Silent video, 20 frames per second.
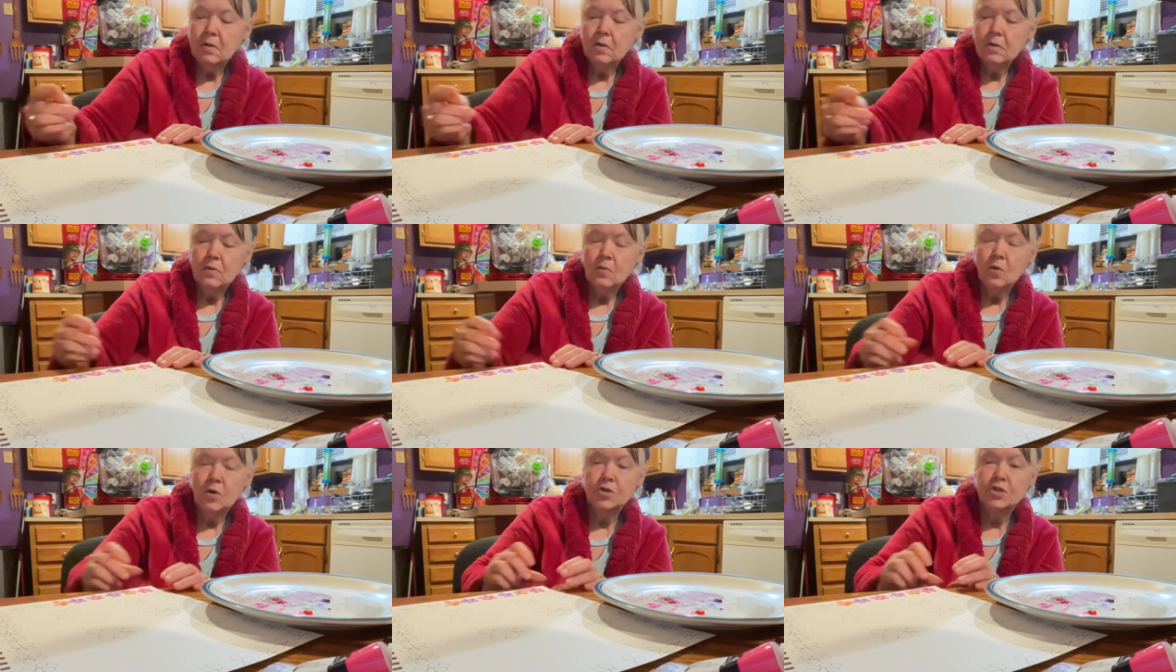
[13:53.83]

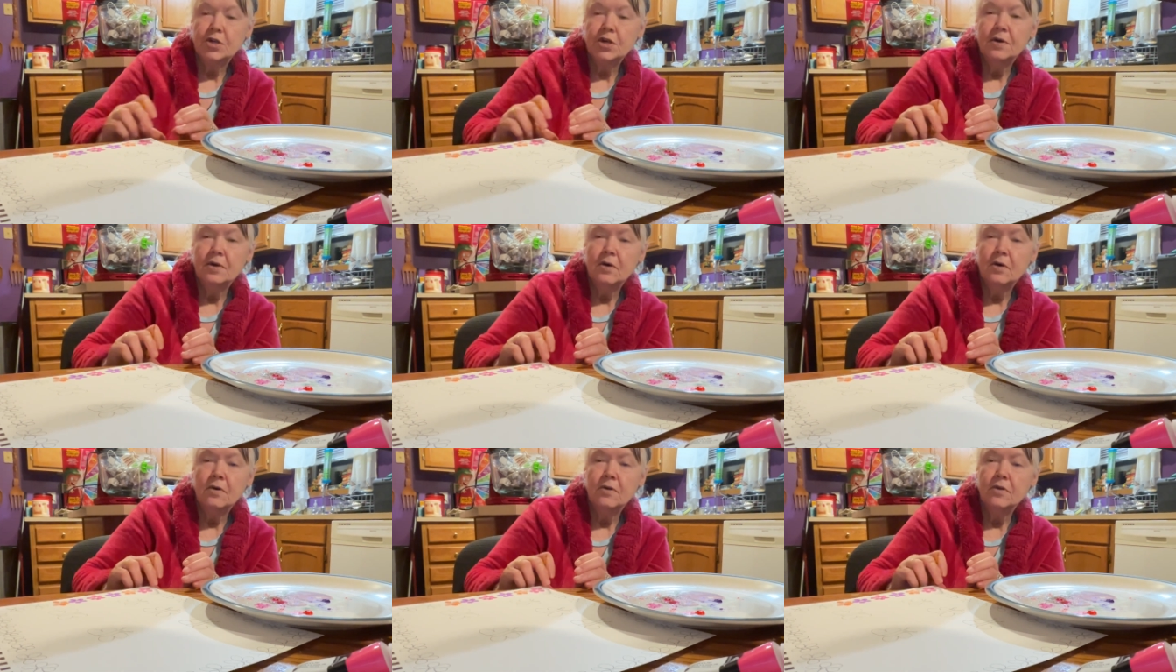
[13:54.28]
What's she
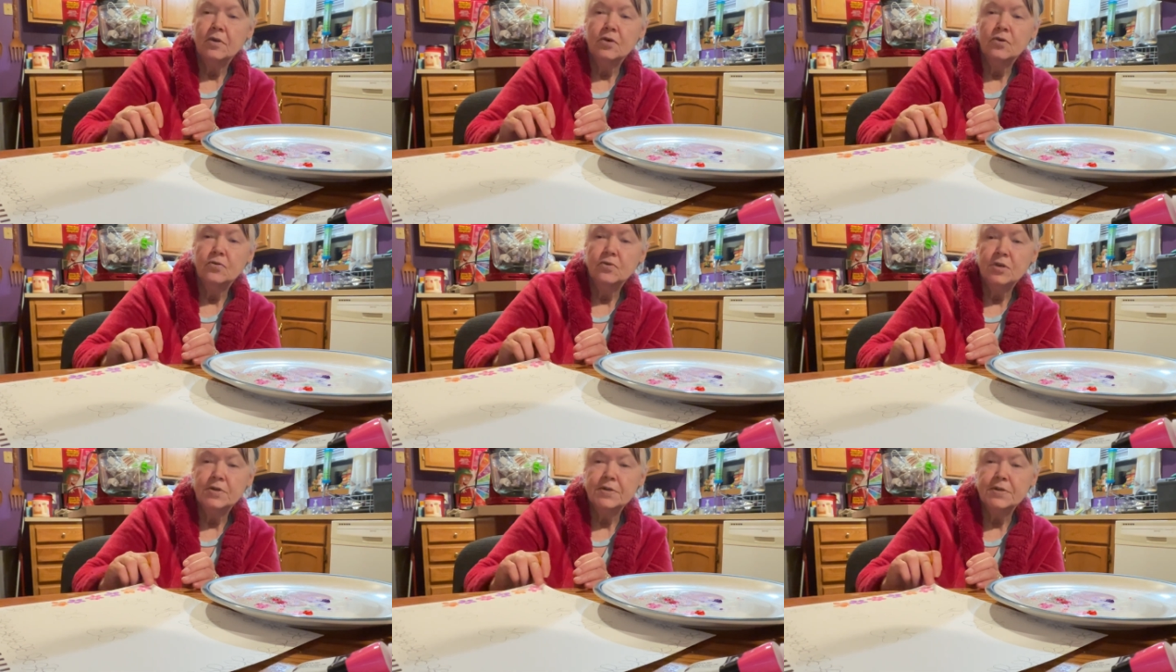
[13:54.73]
gonna
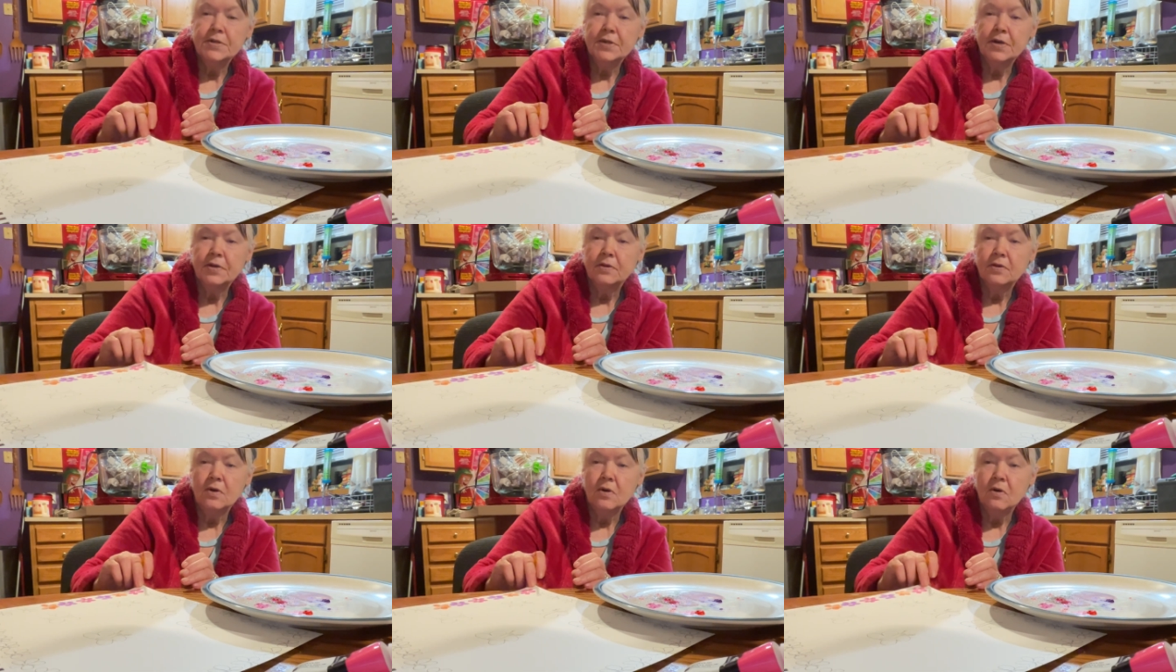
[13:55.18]
do? Just
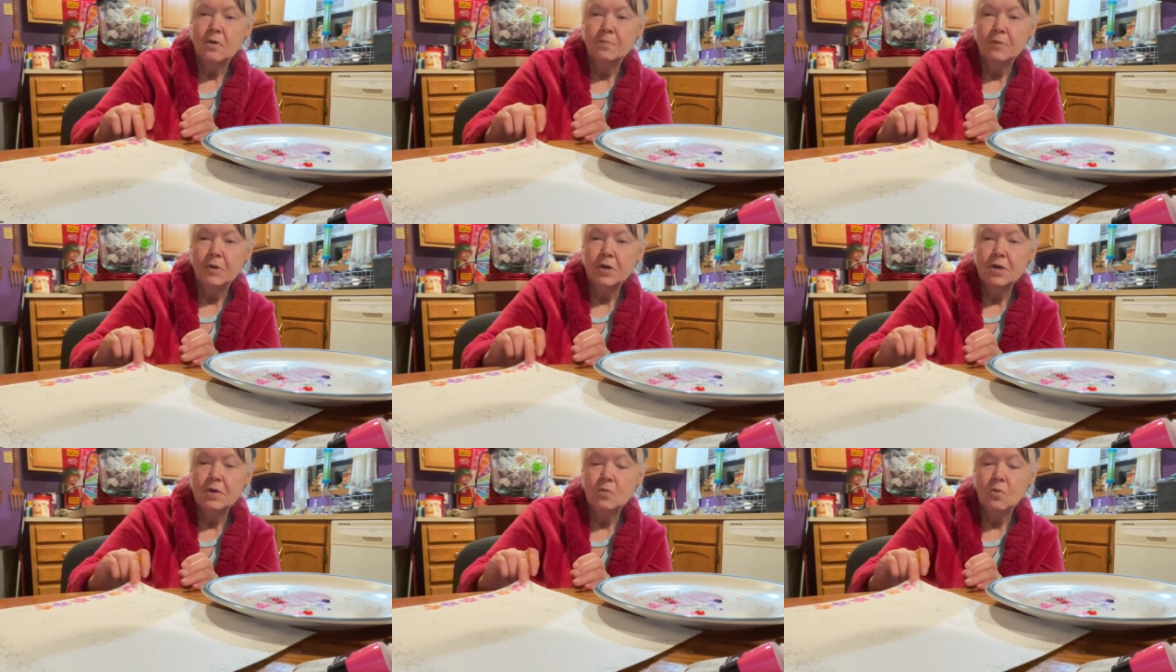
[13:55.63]
sit there and
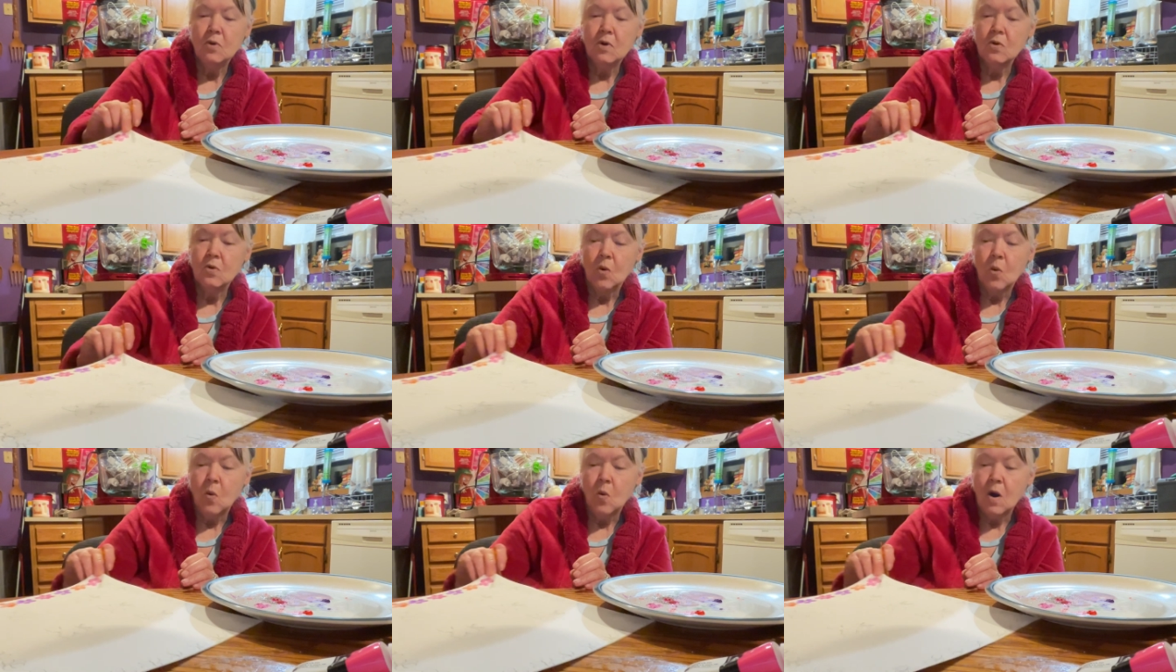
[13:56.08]
be
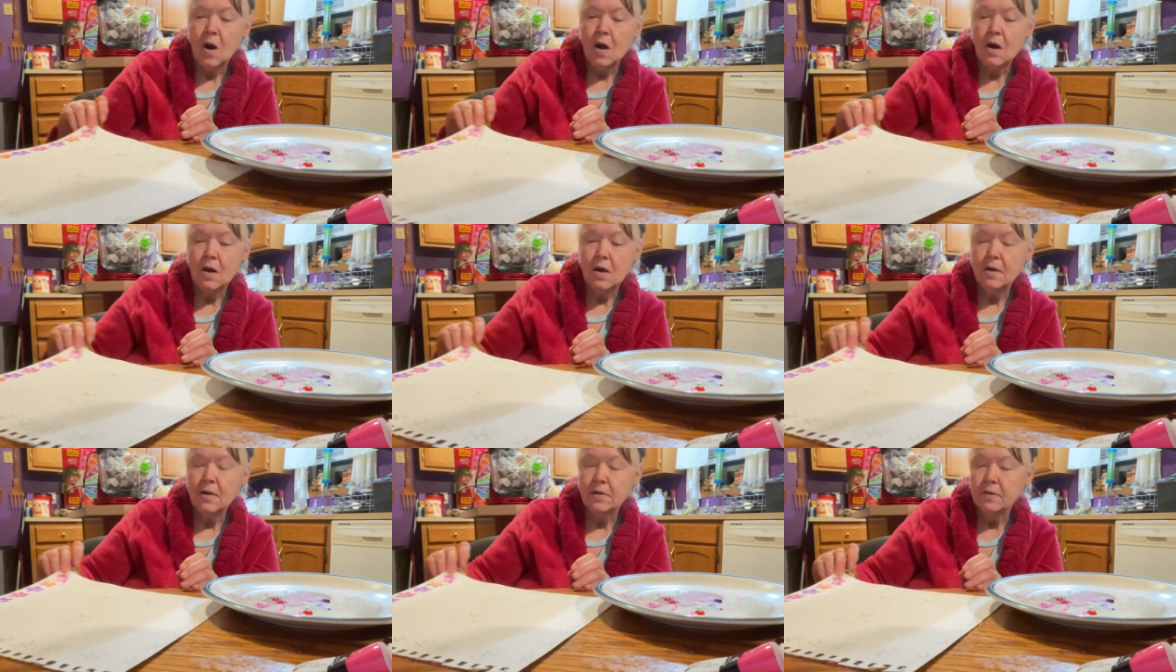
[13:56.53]
real
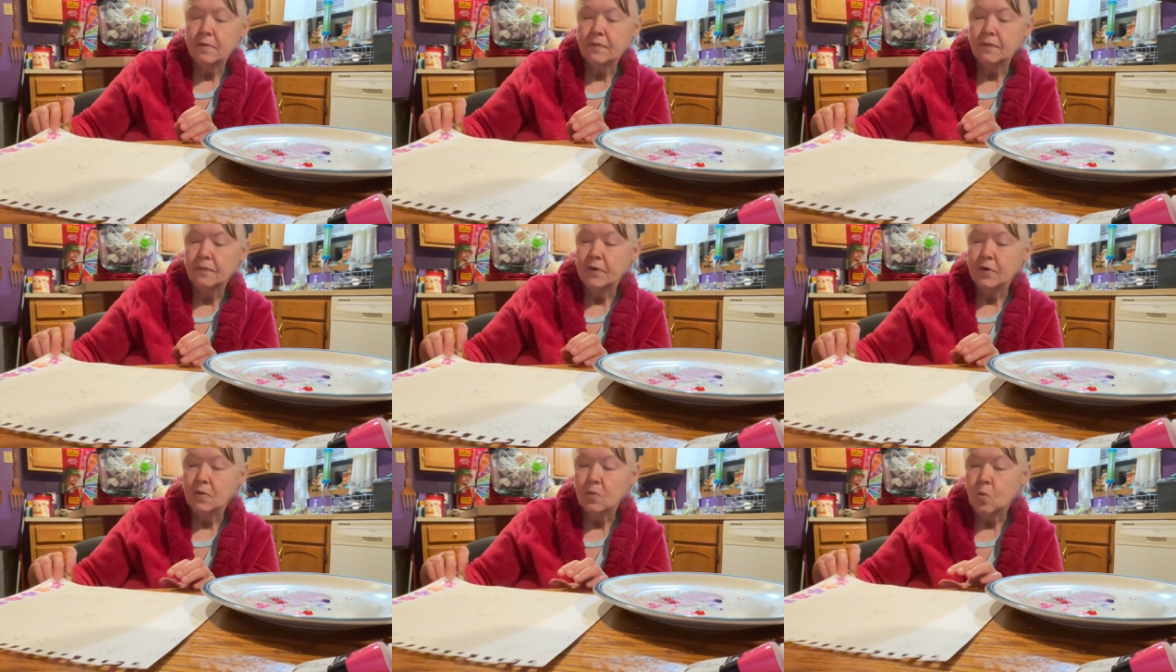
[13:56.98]
quiet
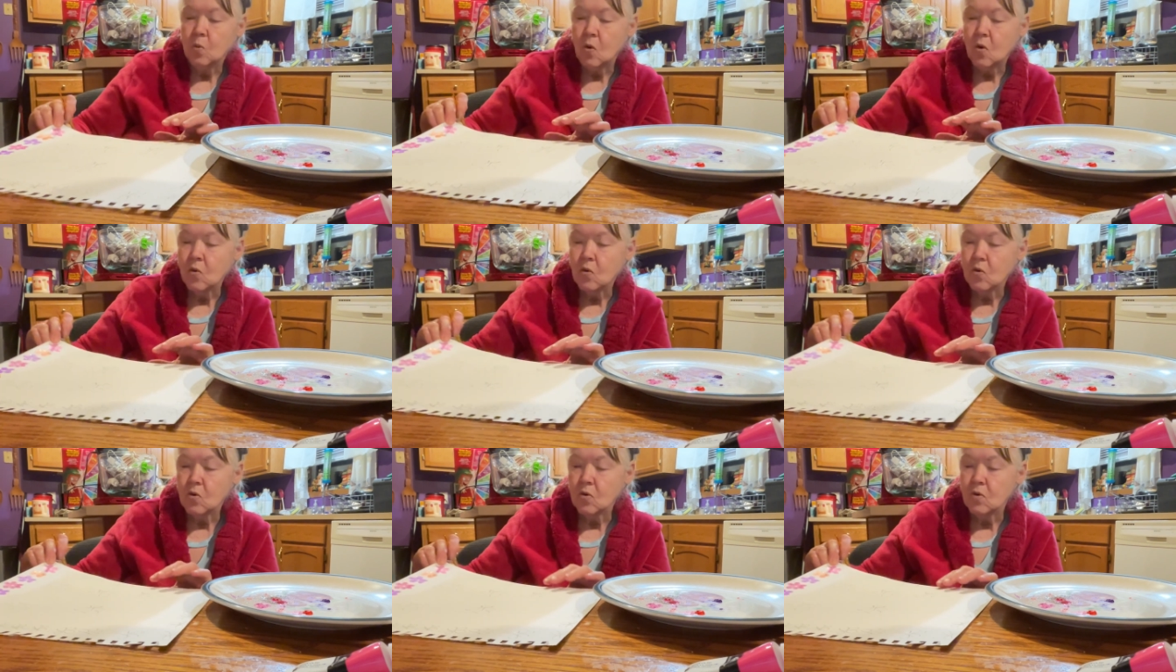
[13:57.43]
if a
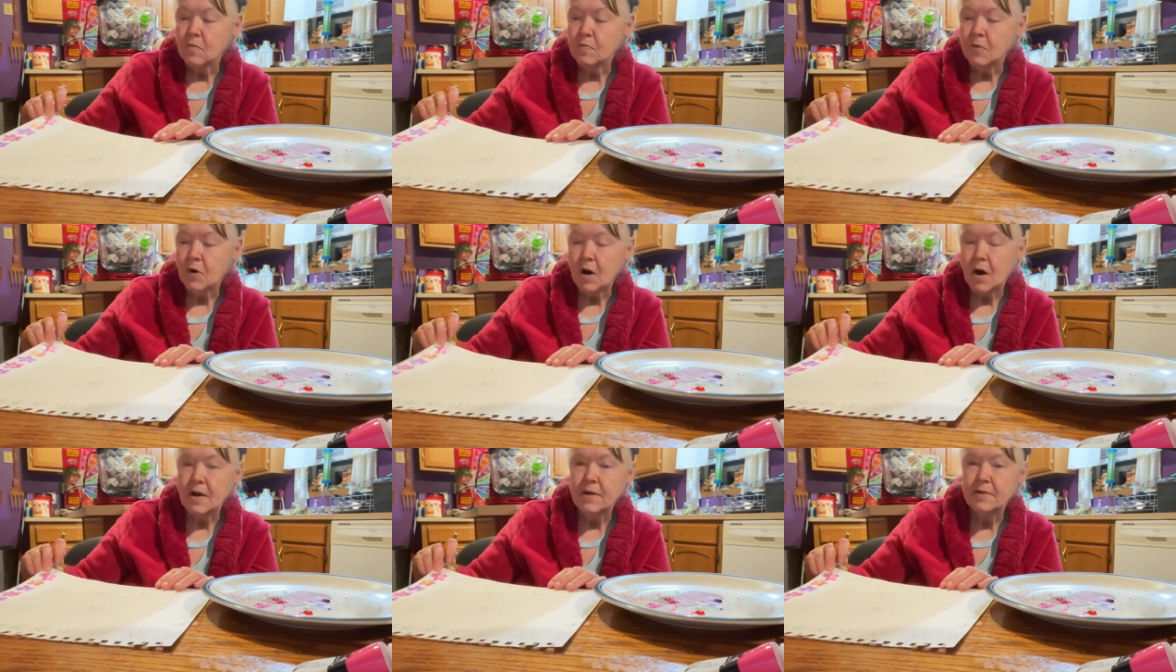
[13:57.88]
war
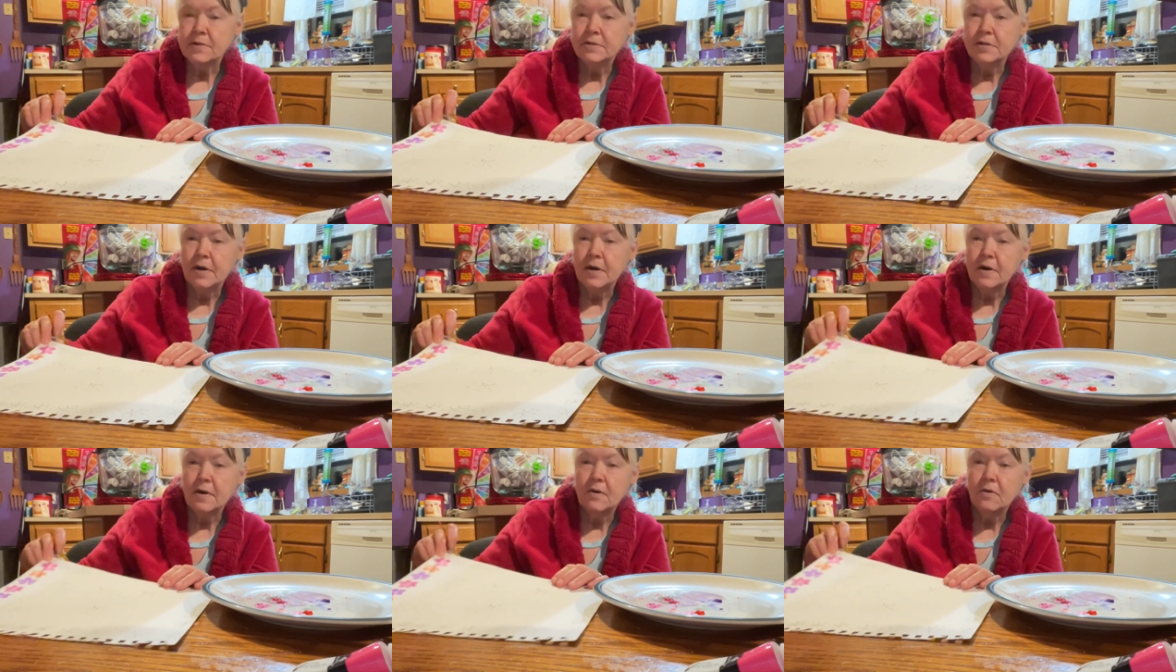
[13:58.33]
breaks
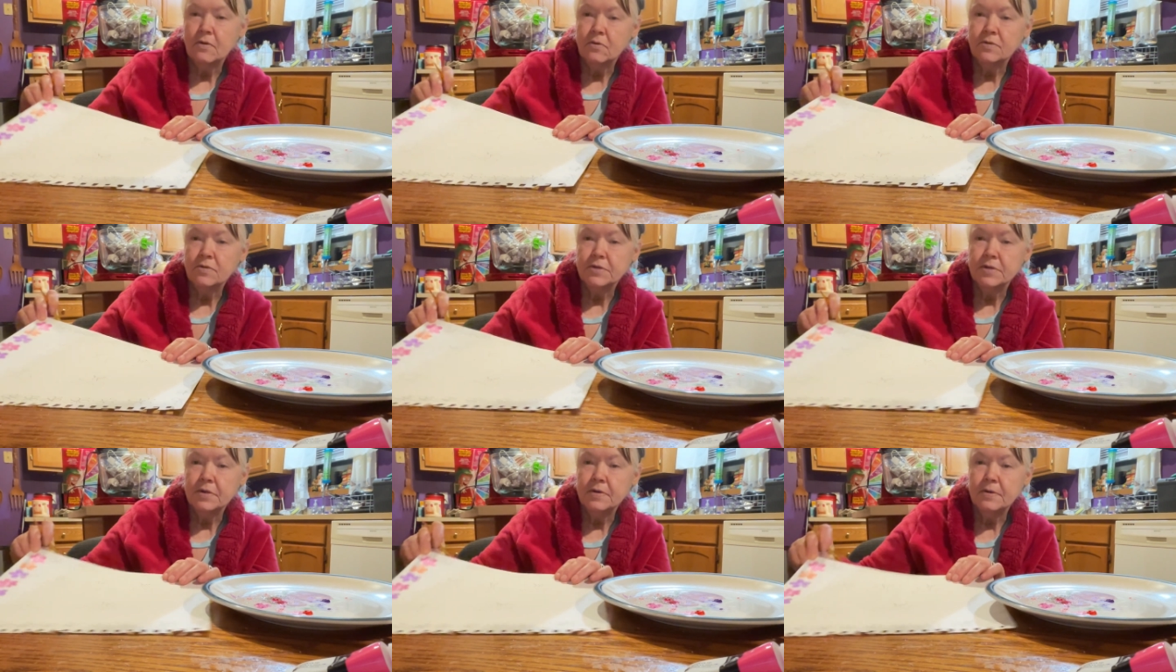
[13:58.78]
out
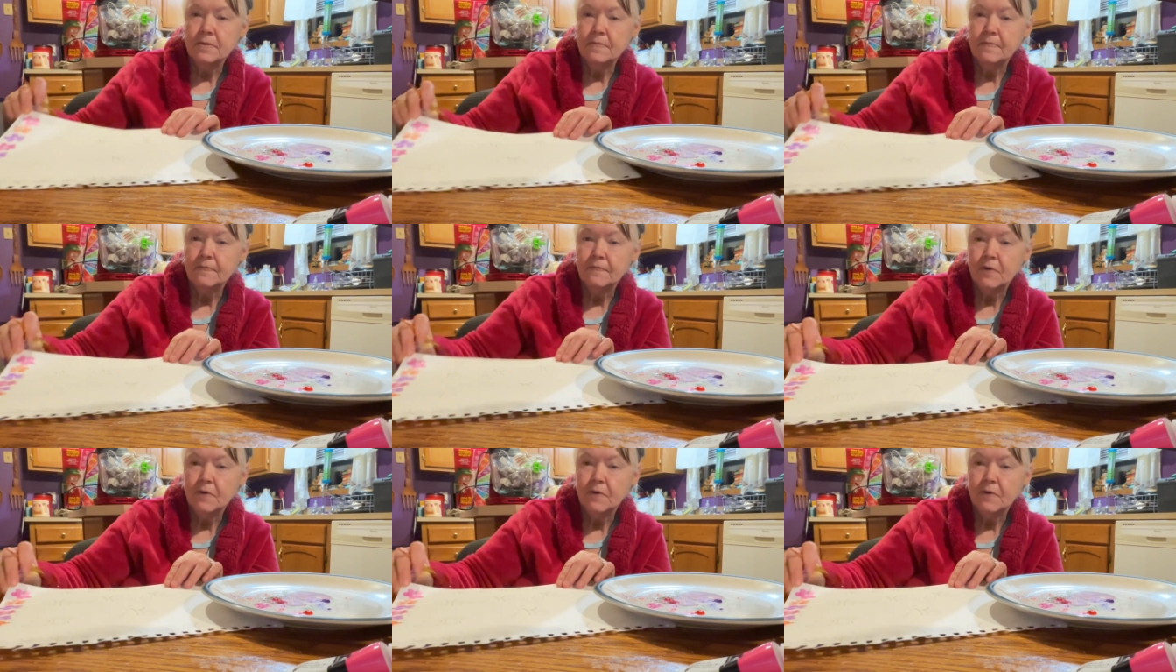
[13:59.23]
or something,